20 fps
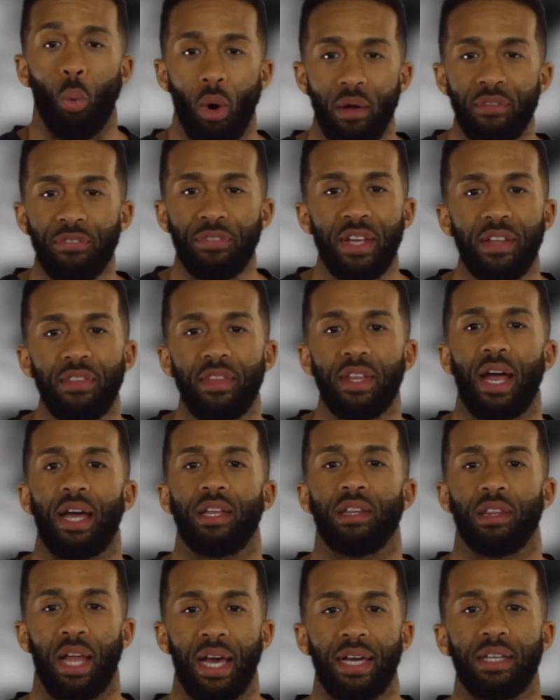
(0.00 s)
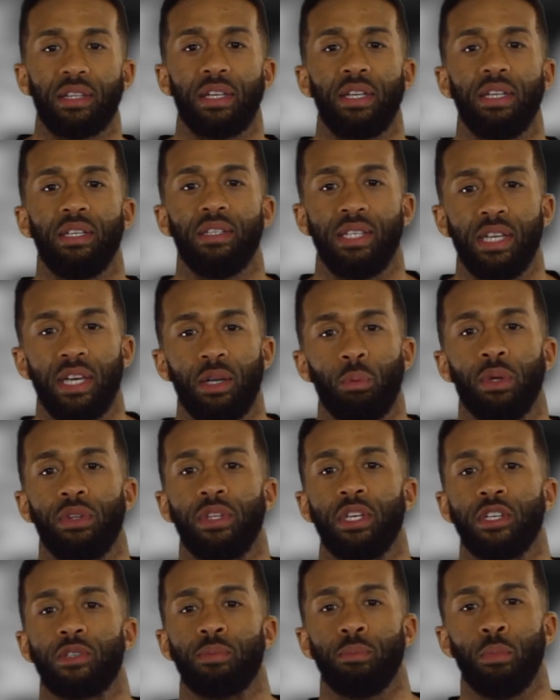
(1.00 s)
One thing that I liked that he did with
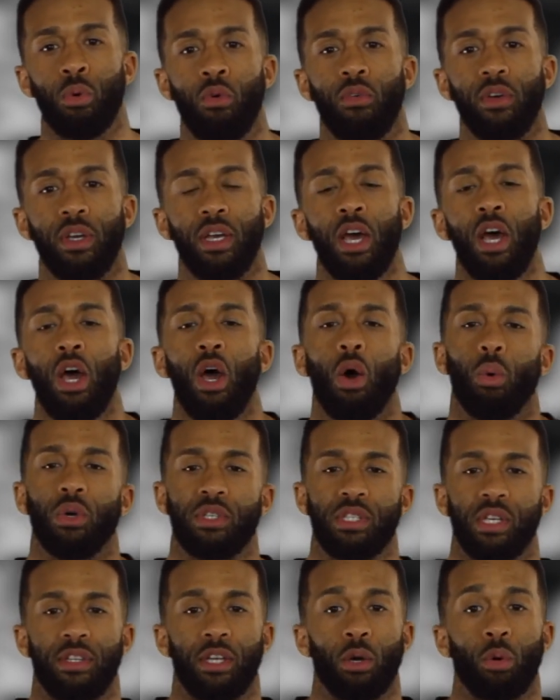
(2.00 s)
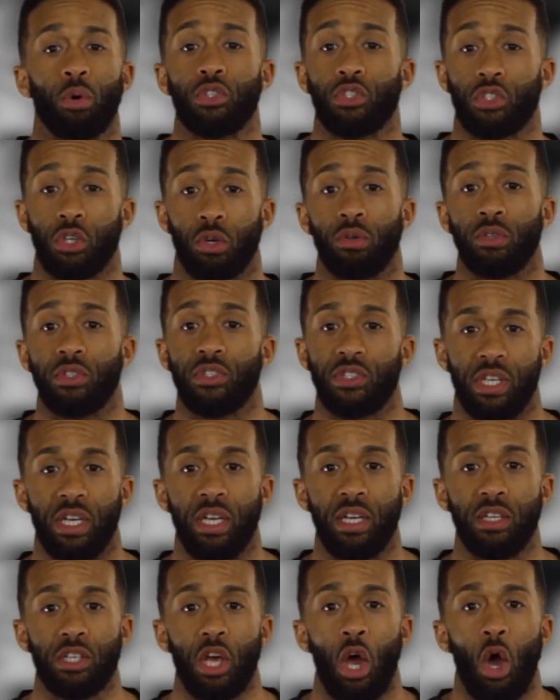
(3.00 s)
this movie was that there were certain
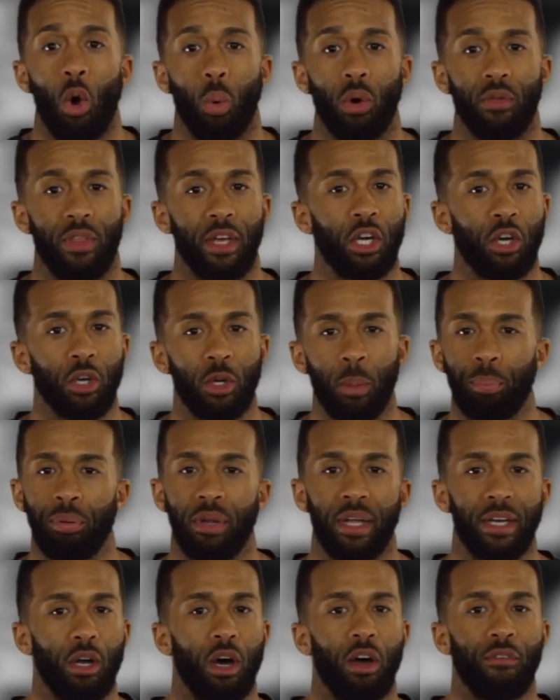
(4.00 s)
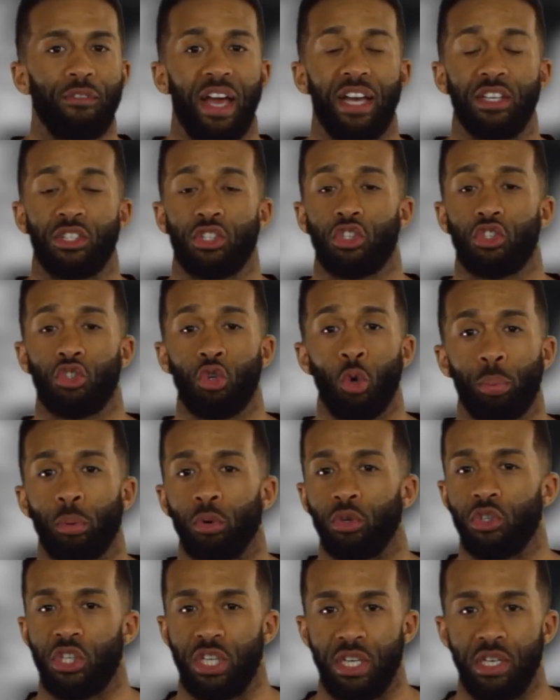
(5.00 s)
scenes where they could have played off as
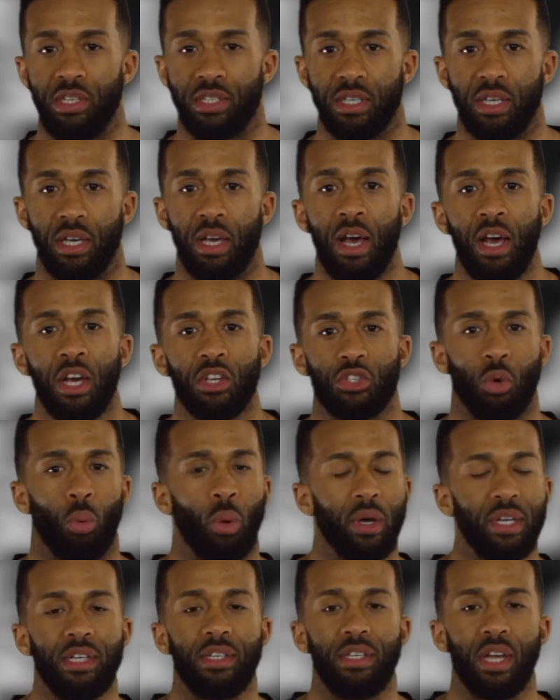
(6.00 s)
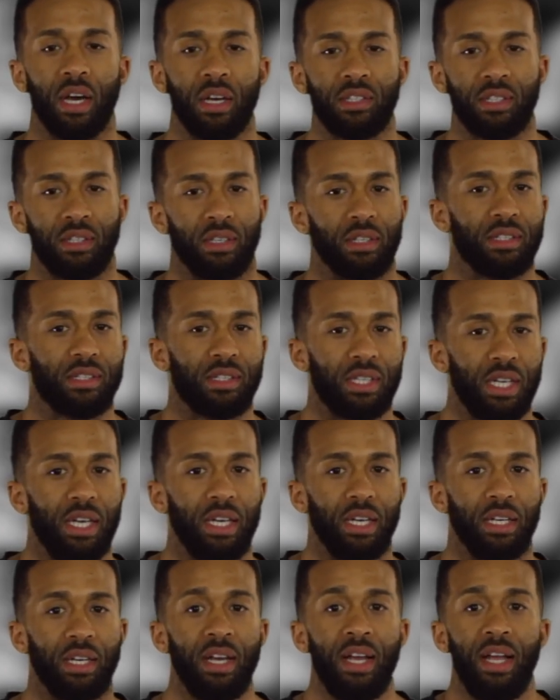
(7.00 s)
super cheesy. So what he does in the
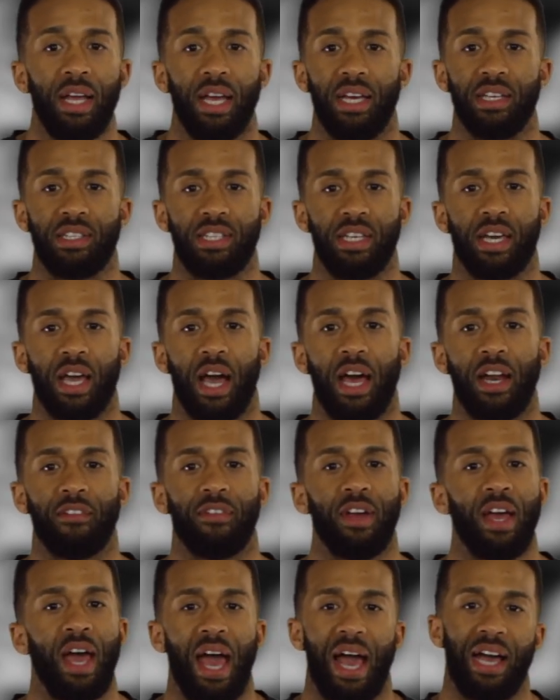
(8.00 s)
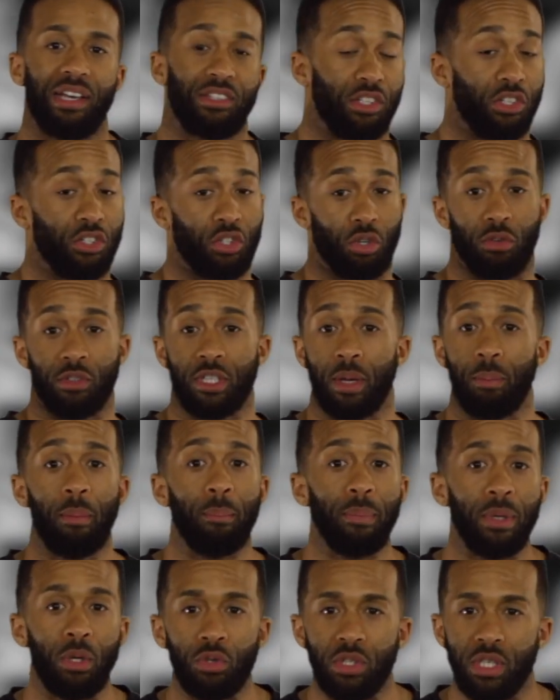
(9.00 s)
scene is he kind of has a certain type of
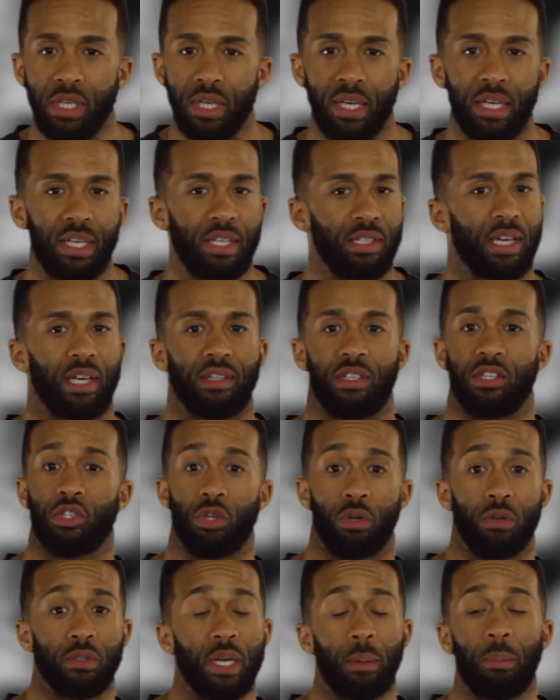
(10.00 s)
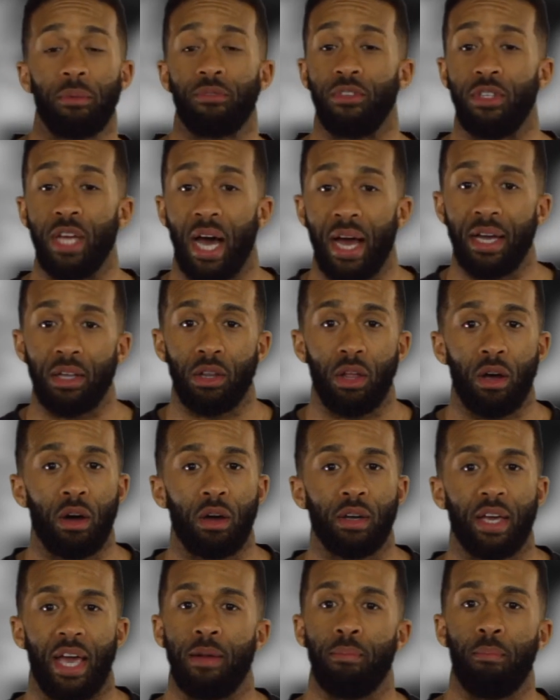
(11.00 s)
music, he's got the certain type of
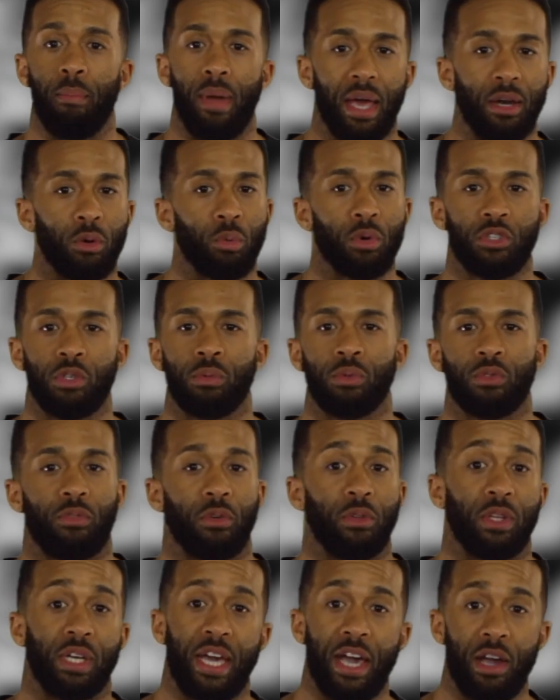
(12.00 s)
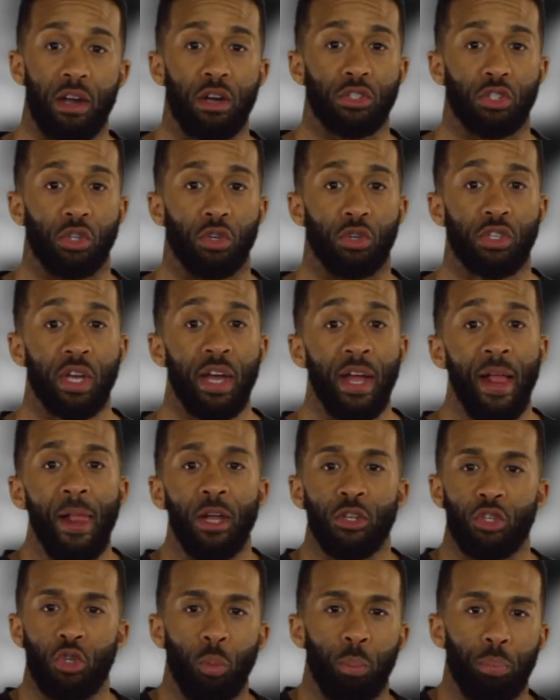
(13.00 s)
dialogue and mannerisms for the characters
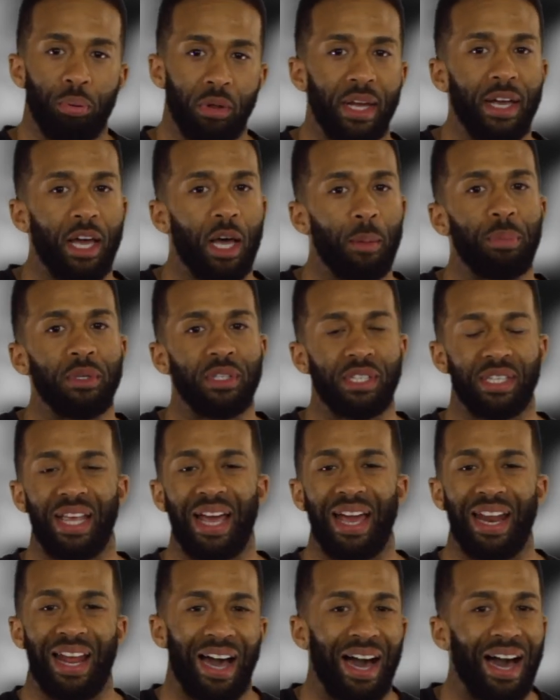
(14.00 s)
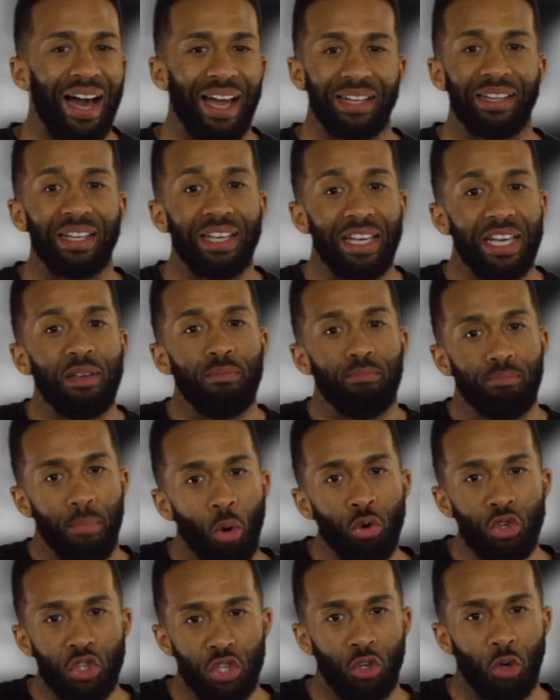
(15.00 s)
to play up into that highly
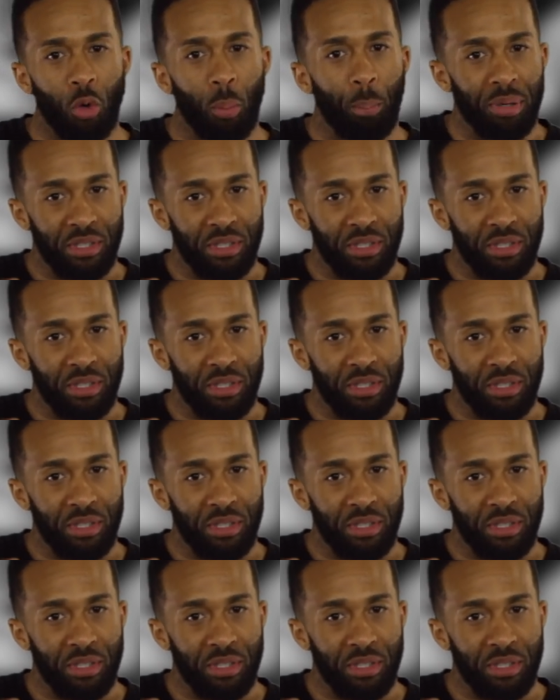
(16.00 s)
emotional